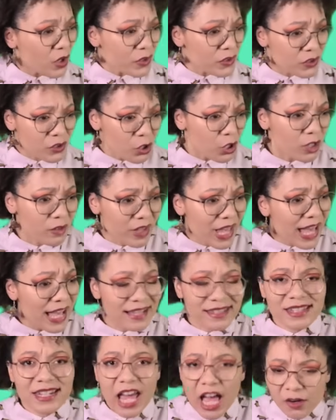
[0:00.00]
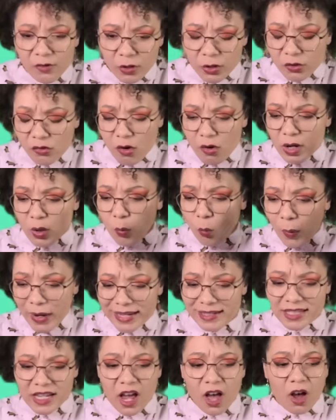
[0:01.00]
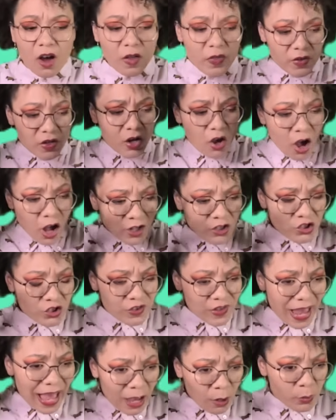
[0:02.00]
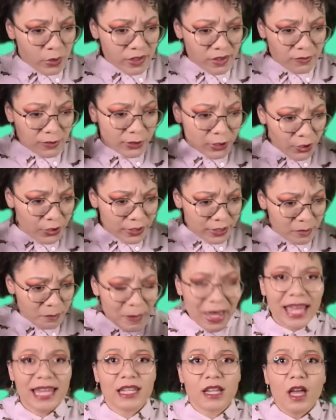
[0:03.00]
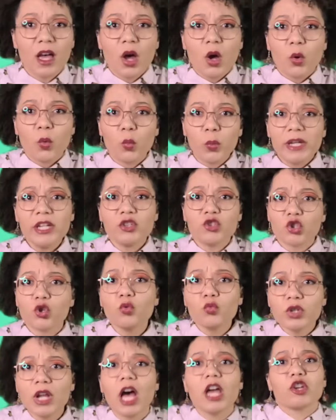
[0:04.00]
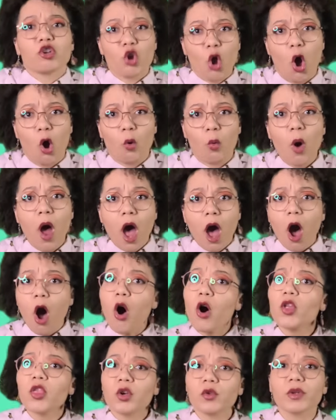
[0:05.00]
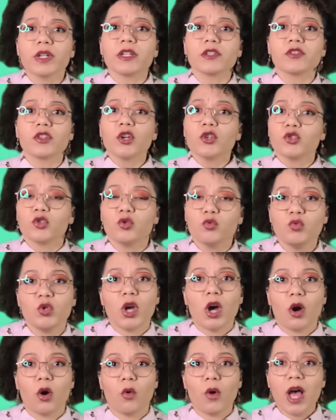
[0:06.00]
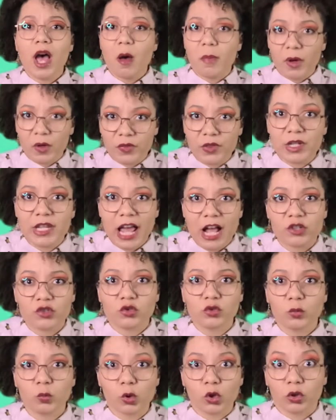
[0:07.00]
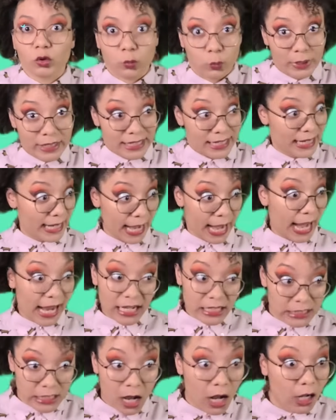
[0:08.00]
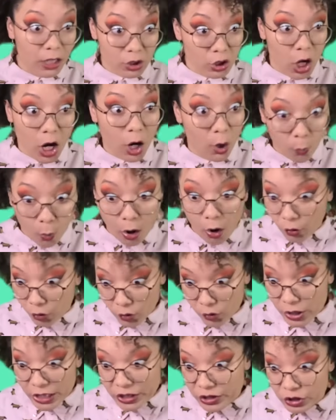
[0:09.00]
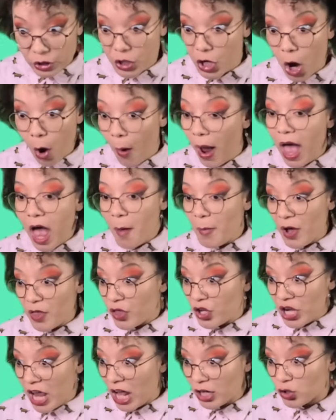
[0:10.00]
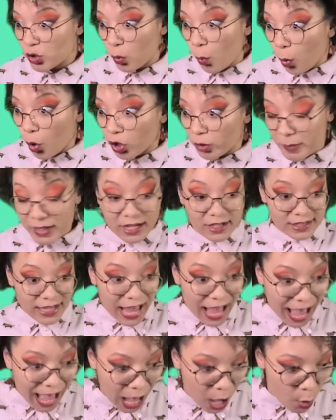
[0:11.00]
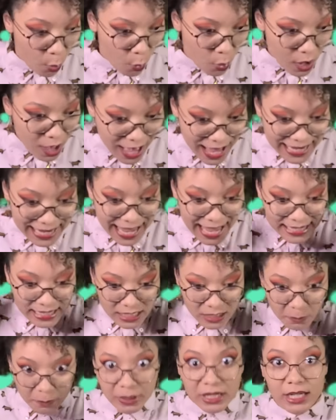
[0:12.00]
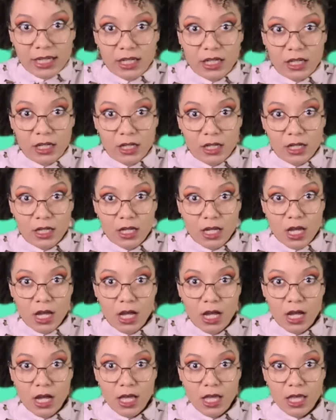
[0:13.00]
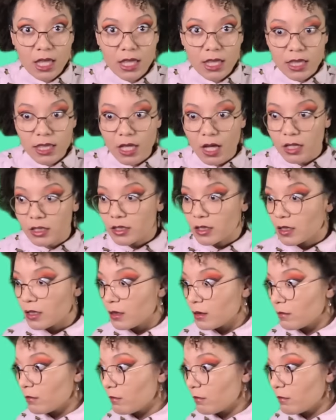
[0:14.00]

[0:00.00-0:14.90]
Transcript: And they all serve as an ever-growing weight on the conscious hours of learned men we do not know all there is to know about the natural world. We cannot know all there is to know about the natural world because how can it be that